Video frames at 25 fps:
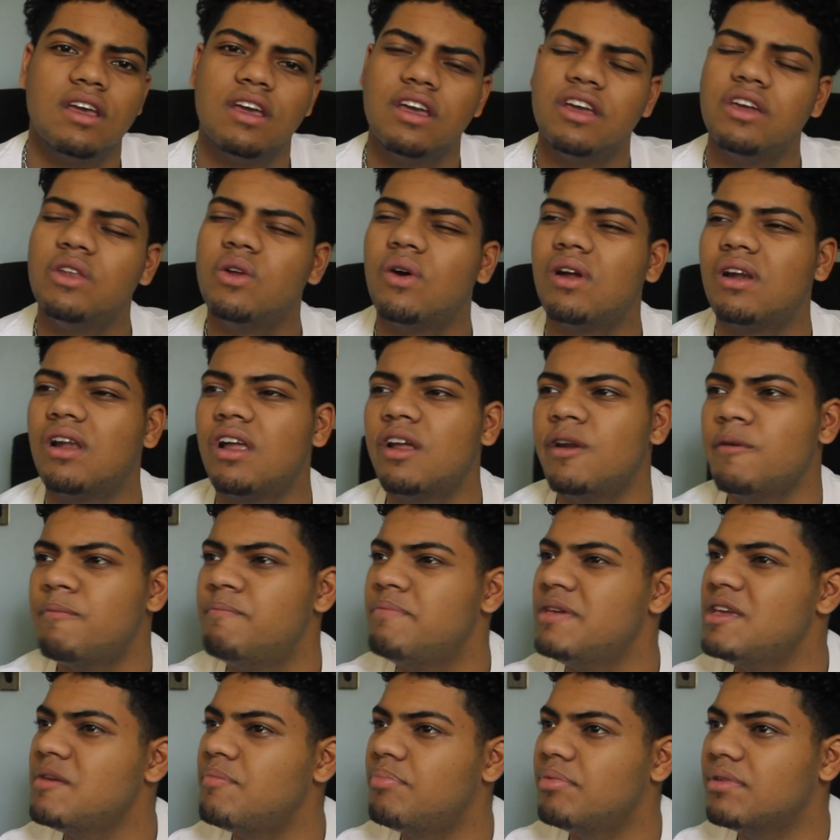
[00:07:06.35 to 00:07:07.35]
You know, a lot of
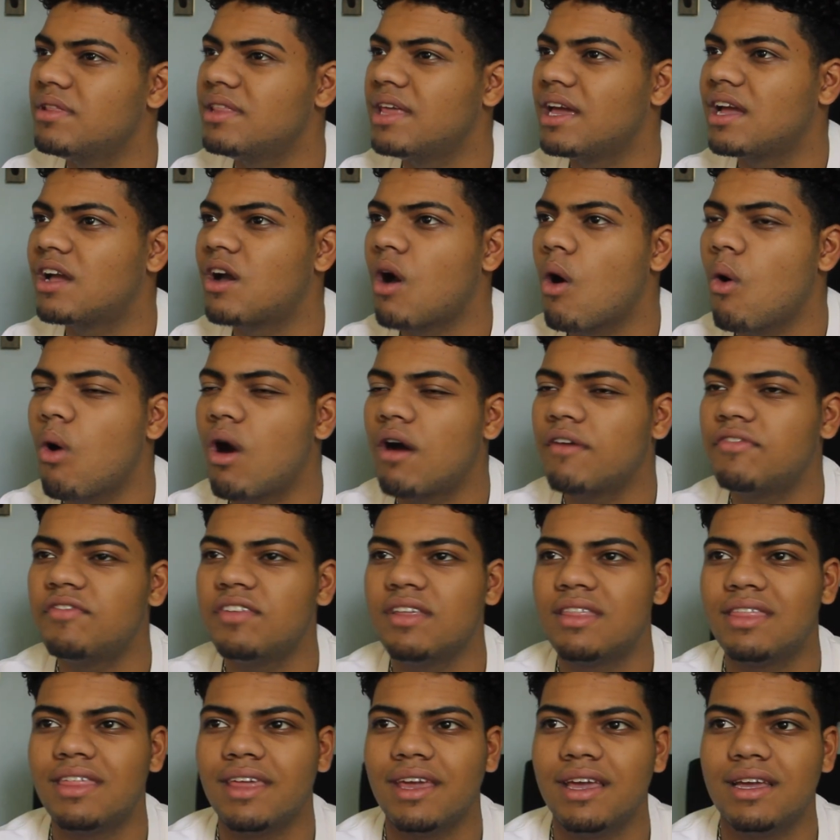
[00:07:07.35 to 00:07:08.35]
people, they go after
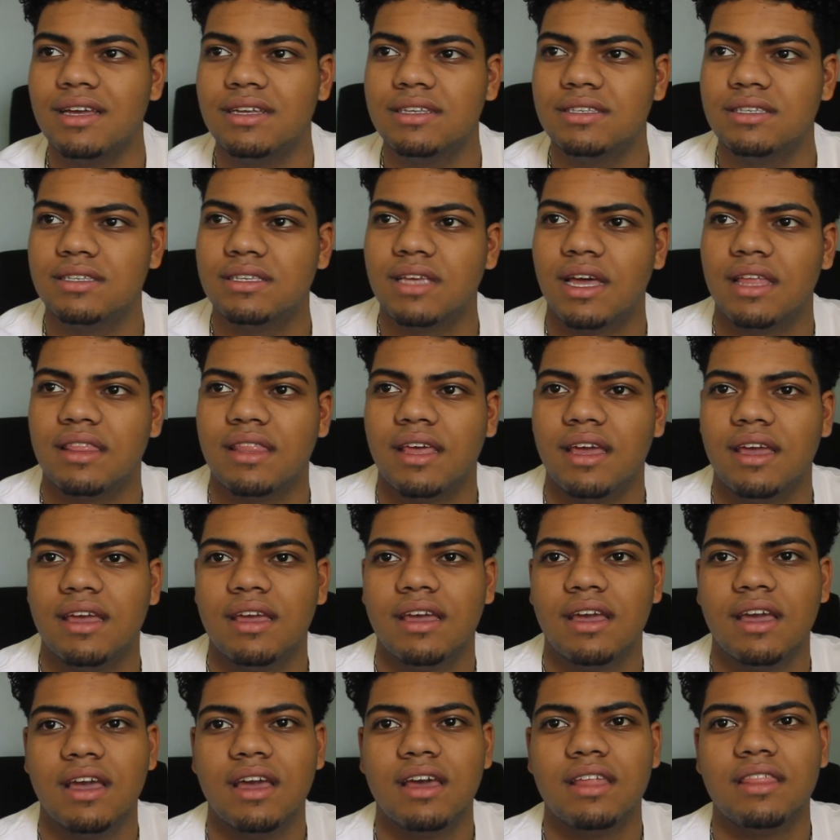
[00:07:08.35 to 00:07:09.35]
things and
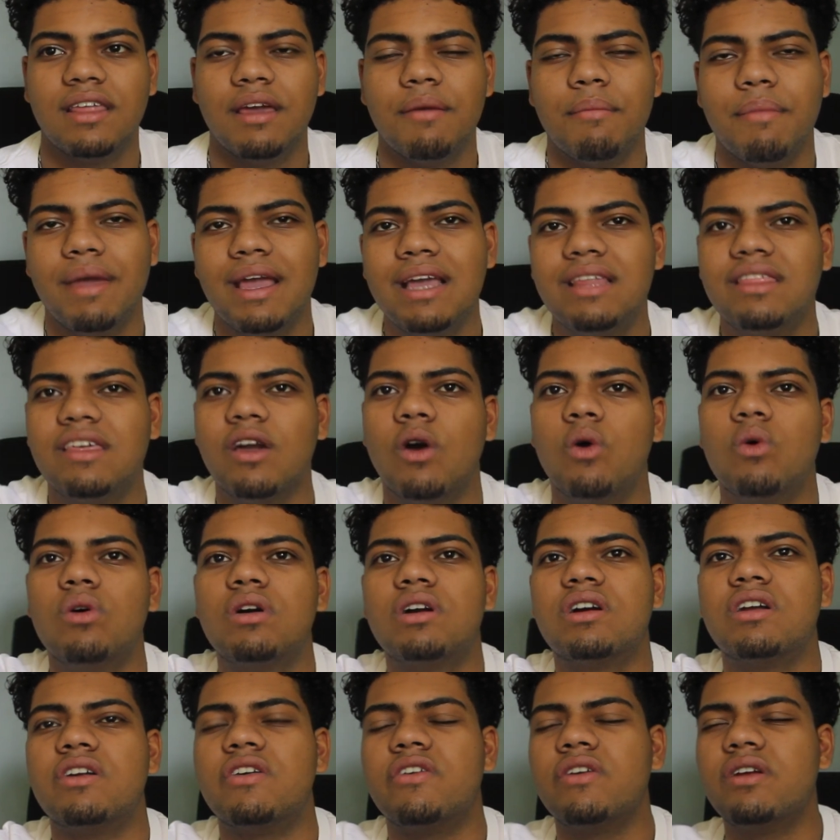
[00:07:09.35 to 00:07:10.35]
they make their whole
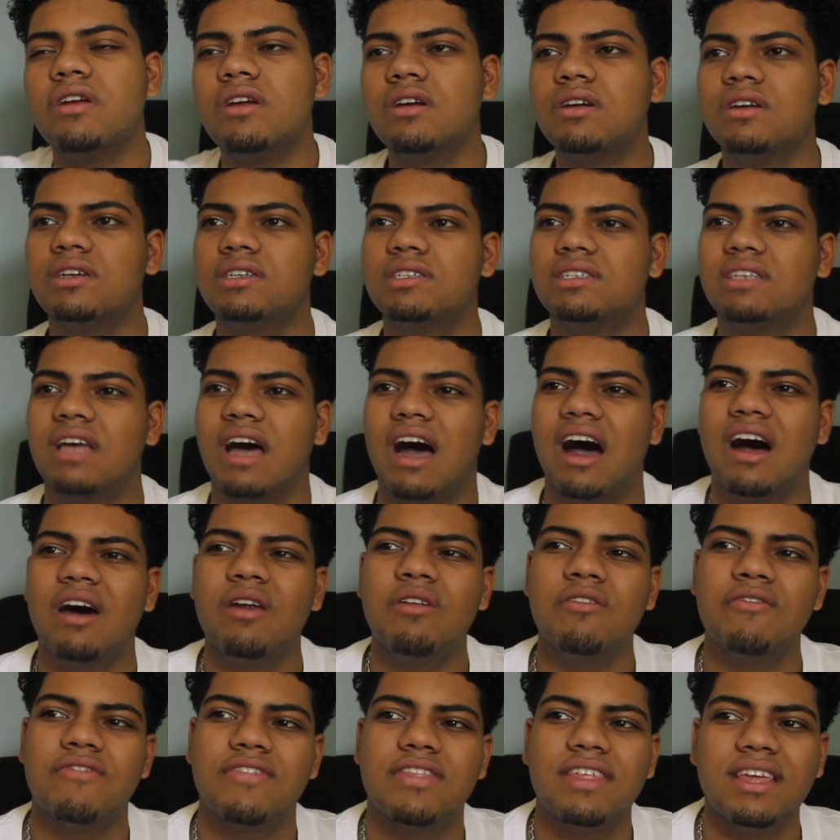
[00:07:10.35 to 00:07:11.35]
careers out
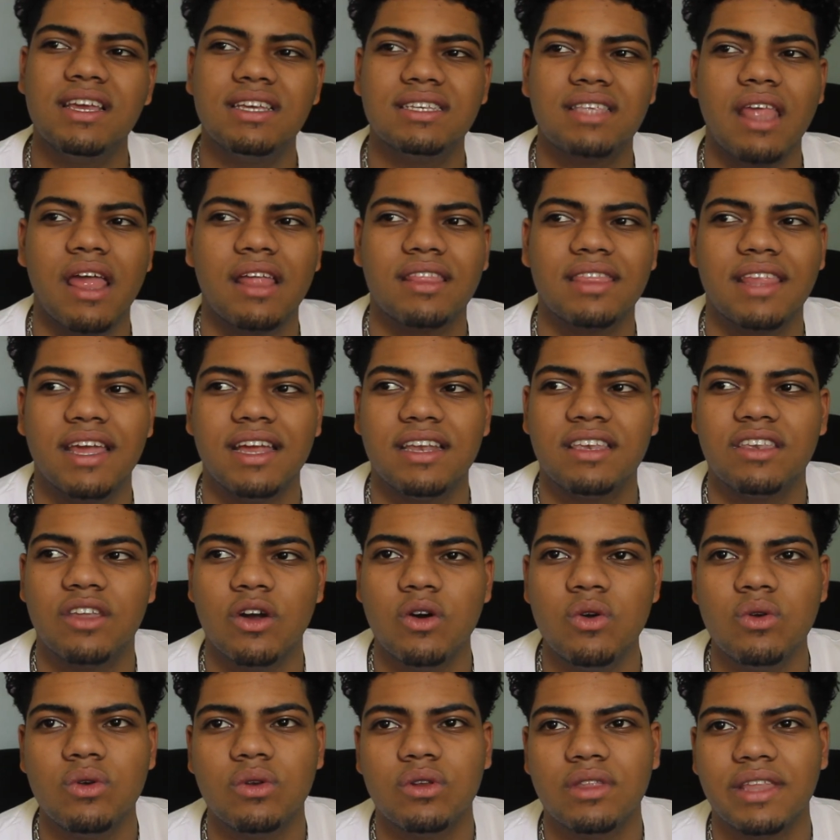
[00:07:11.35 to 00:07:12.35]
of things that
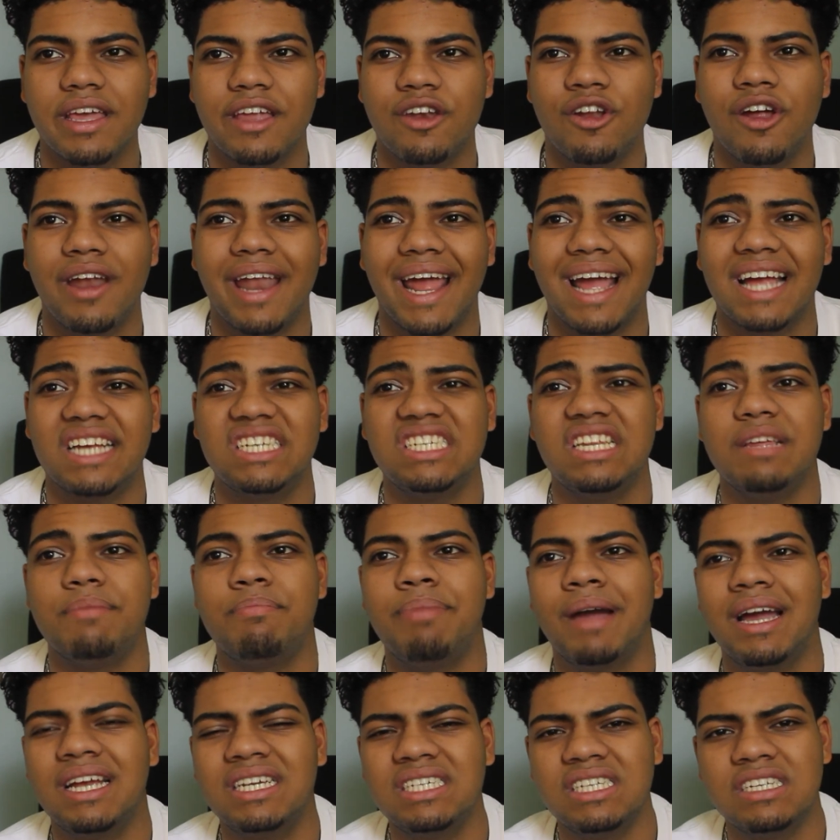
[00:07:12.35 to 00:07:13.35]
they're not actually
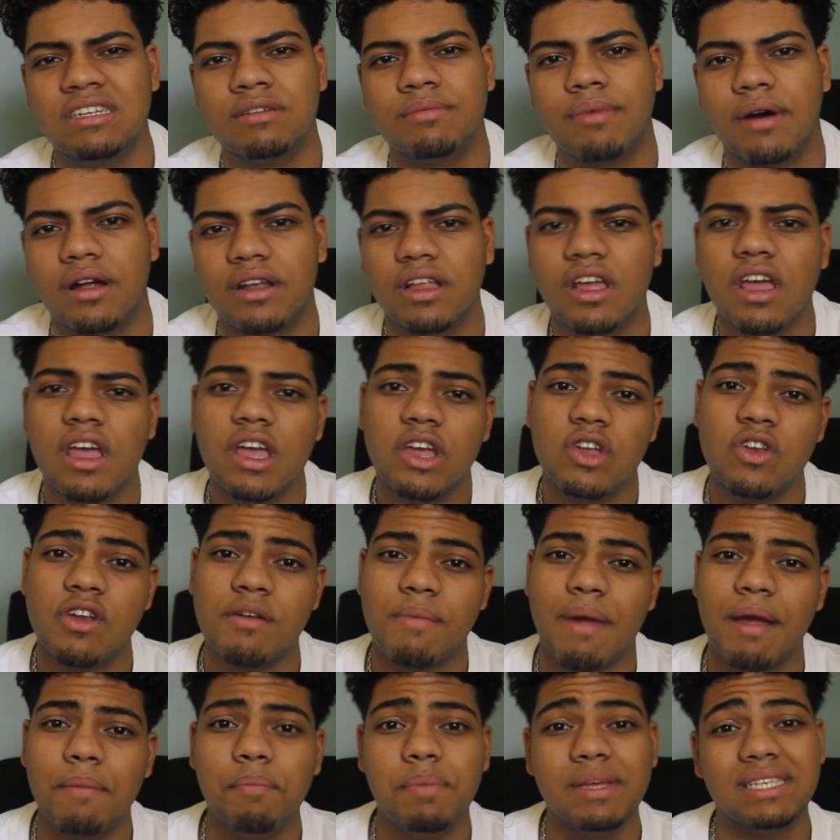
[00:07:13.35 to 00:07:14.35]
passionate about. You know, it
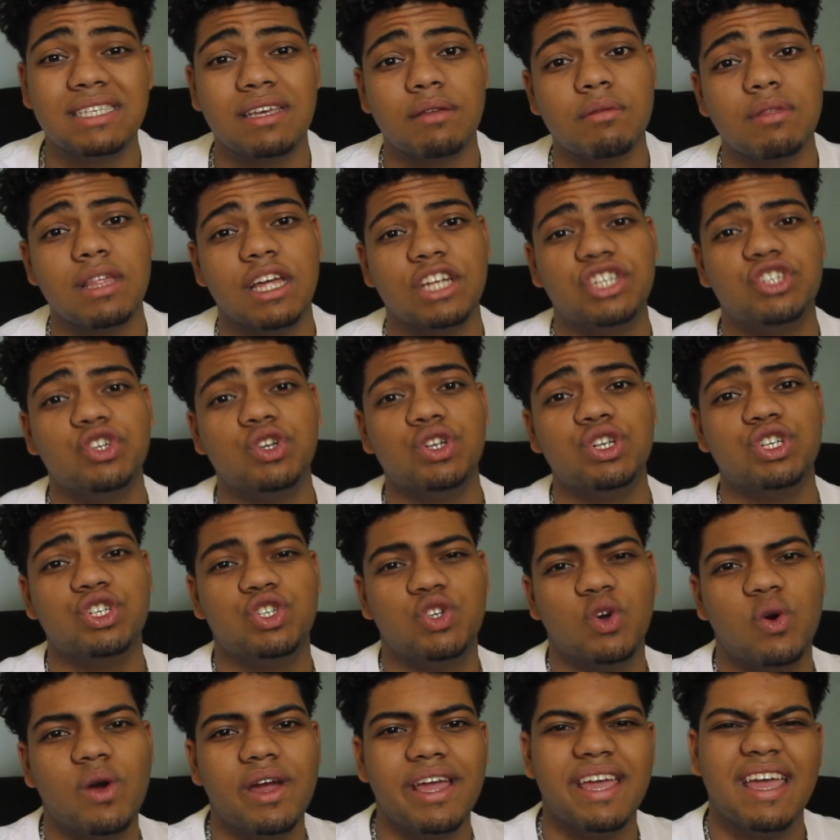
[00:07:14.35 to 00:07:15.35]
might be something that you
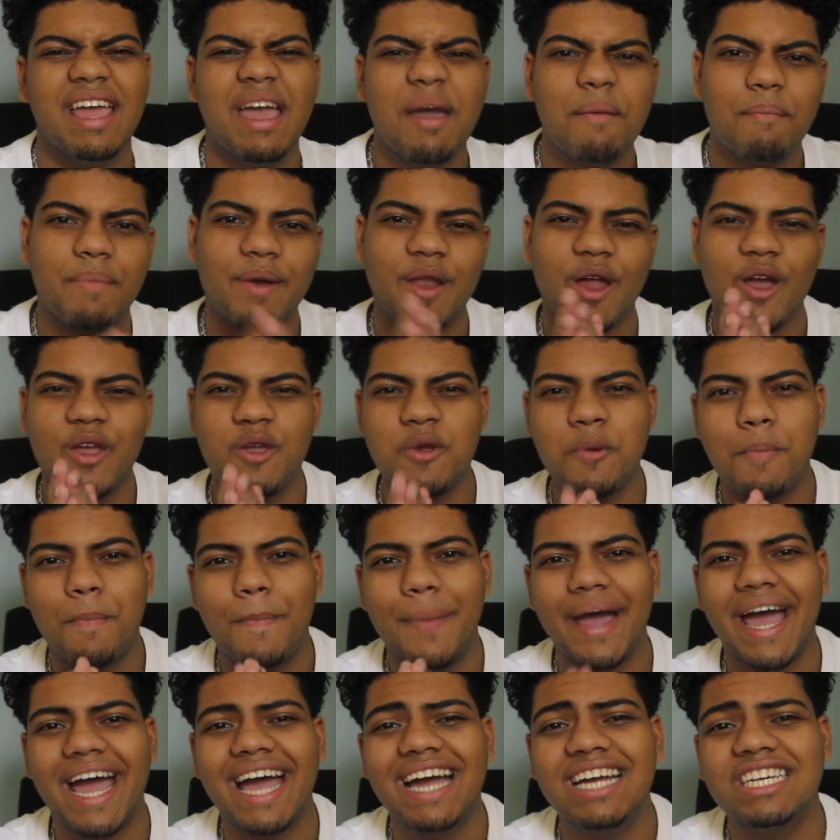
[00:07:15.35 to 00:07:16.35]
enjoy, but are you
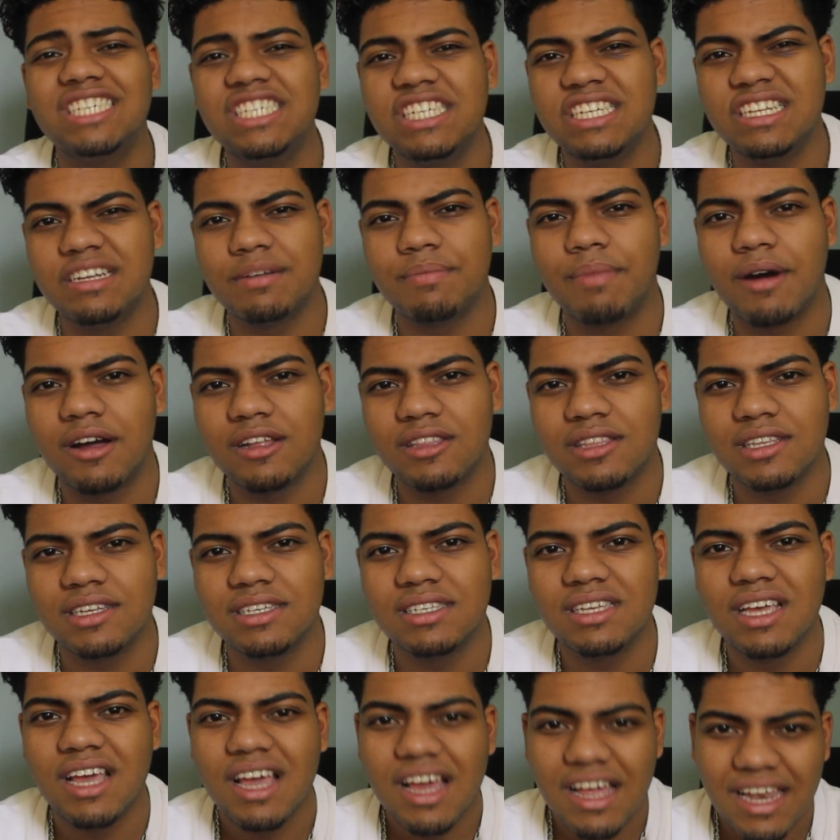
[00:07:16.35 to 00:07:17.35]
passionate about this?